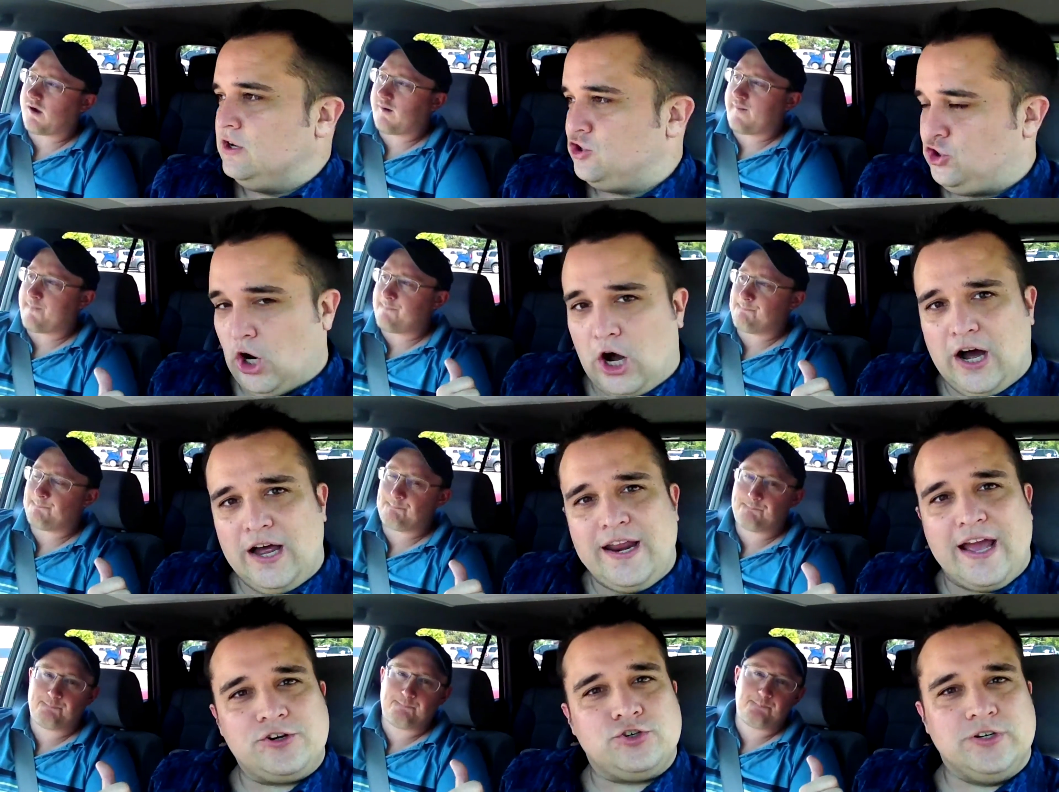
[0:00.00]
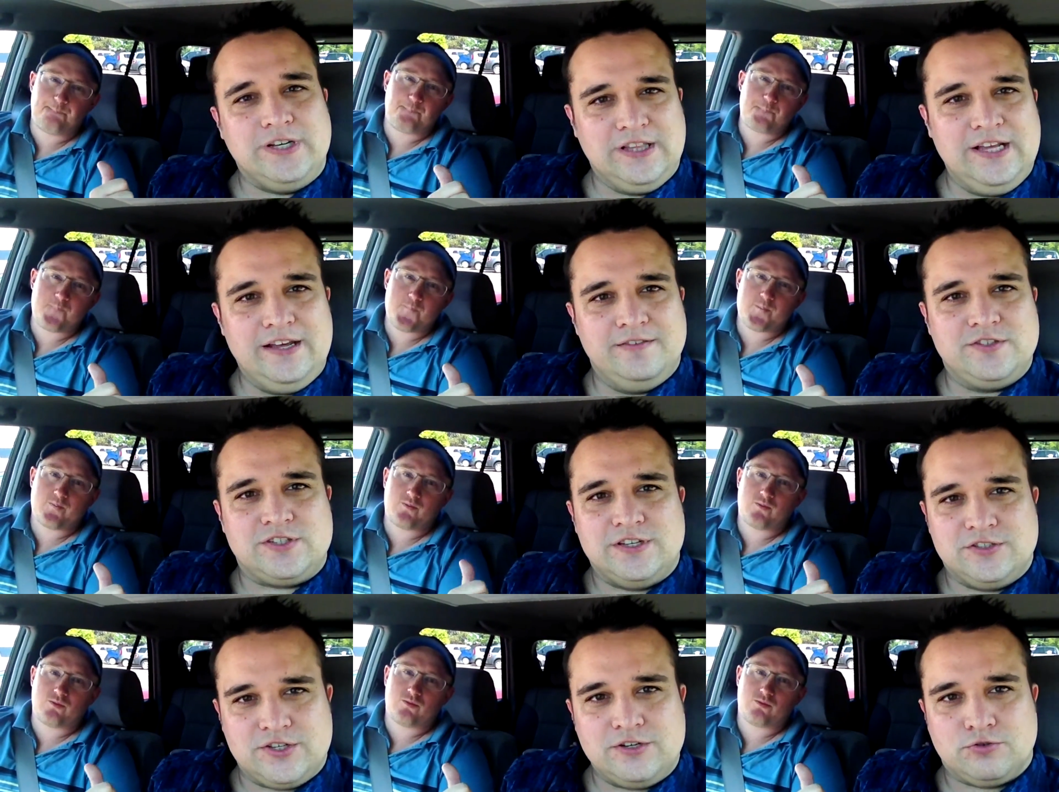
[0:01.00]
Speaker 1: Sean actually lives
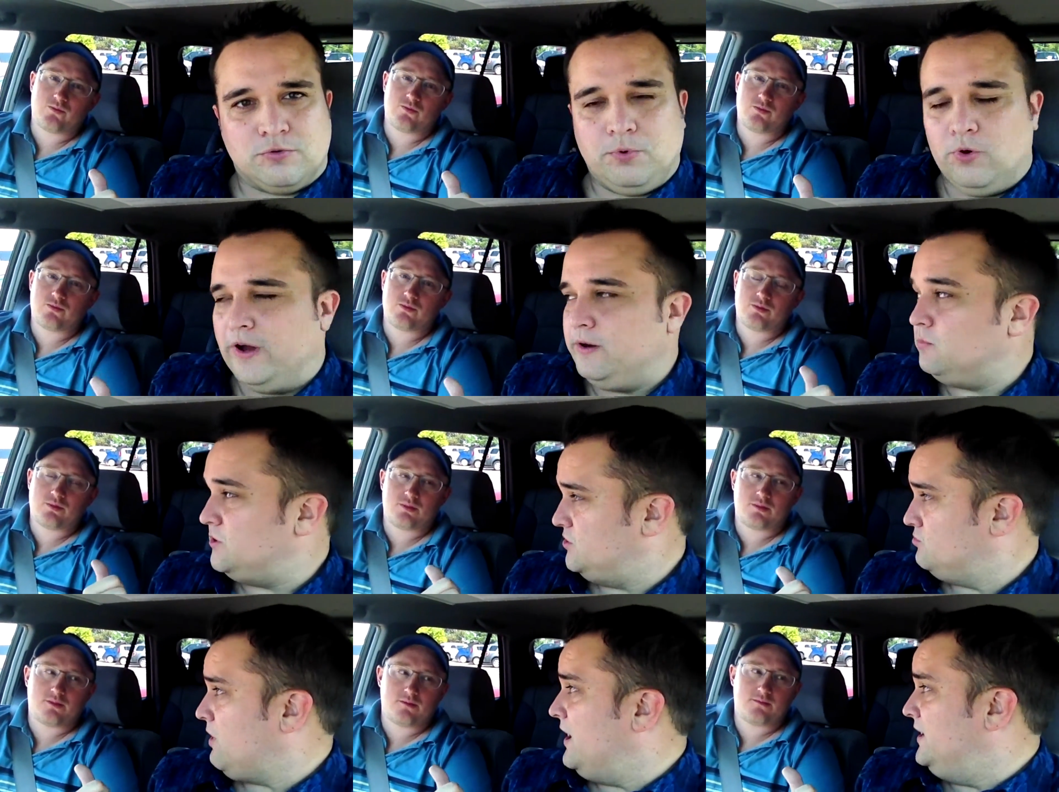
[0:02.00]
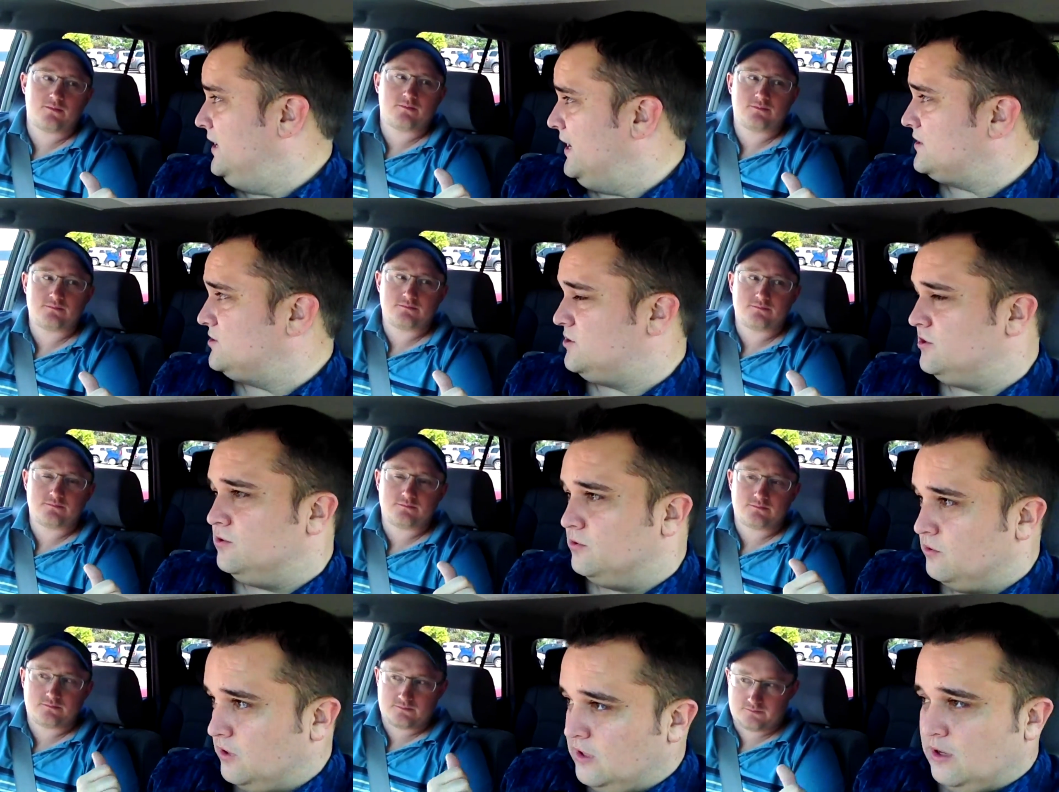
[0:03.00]
in Central Point, which is right next
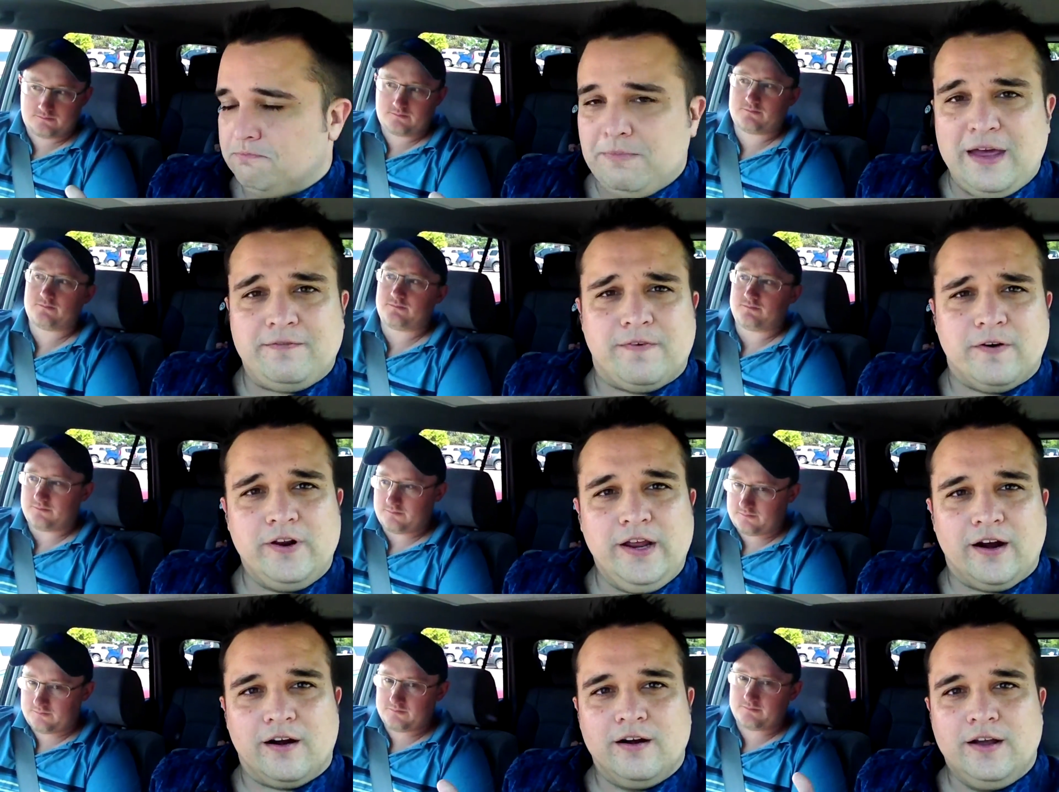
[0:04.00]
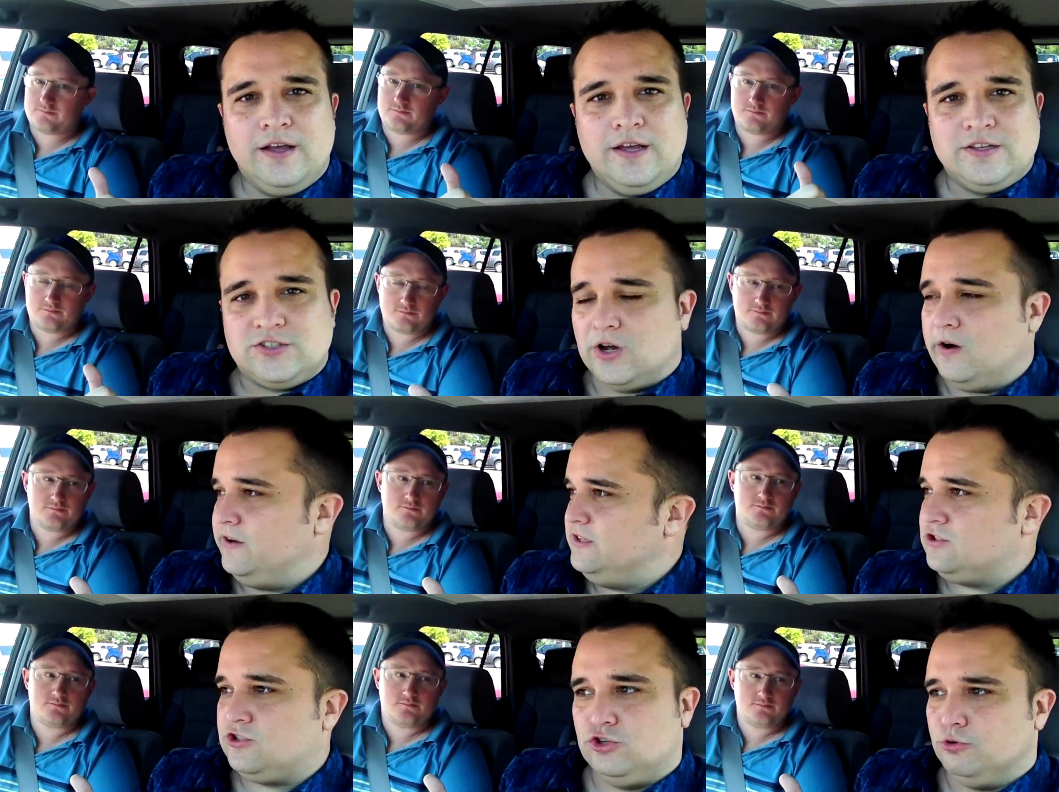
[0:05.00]
to Medford here, so
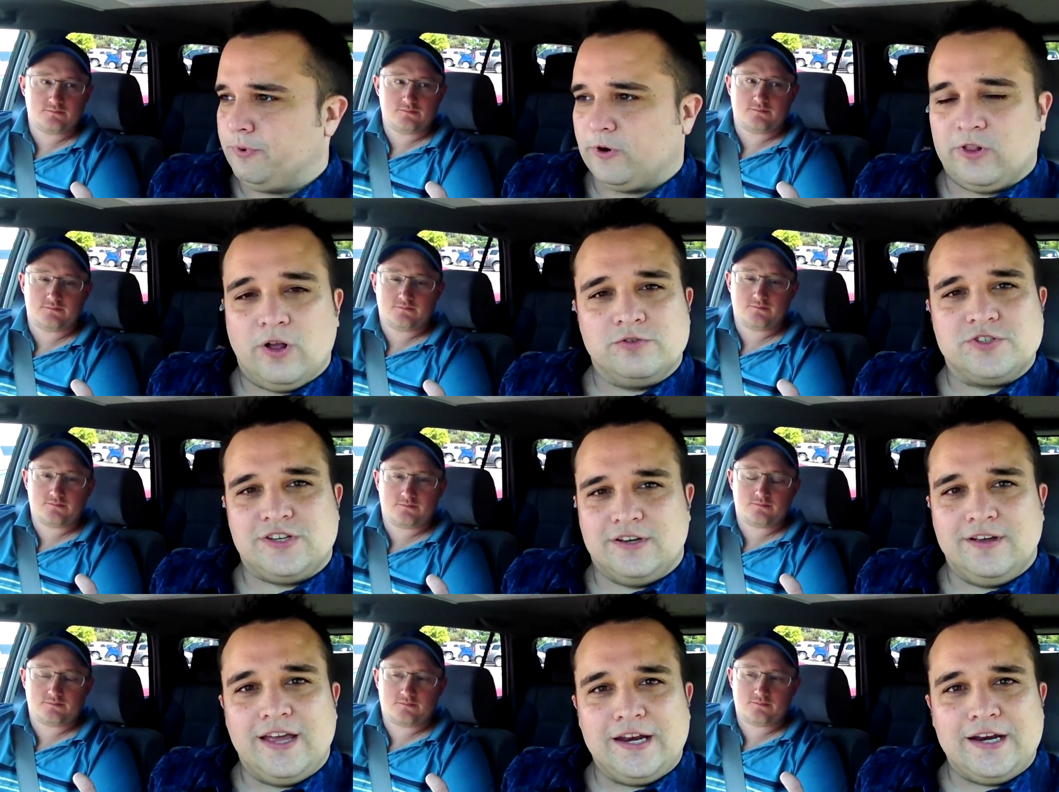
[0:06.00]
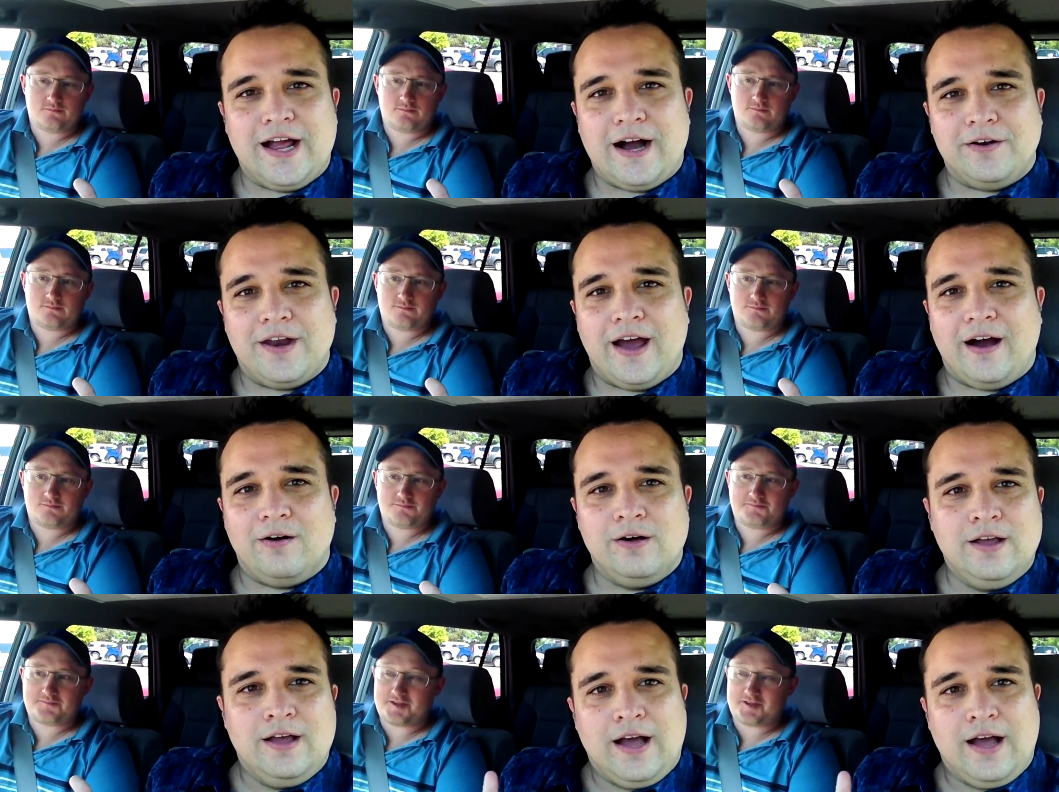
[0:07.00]
he's super close to In and Out now.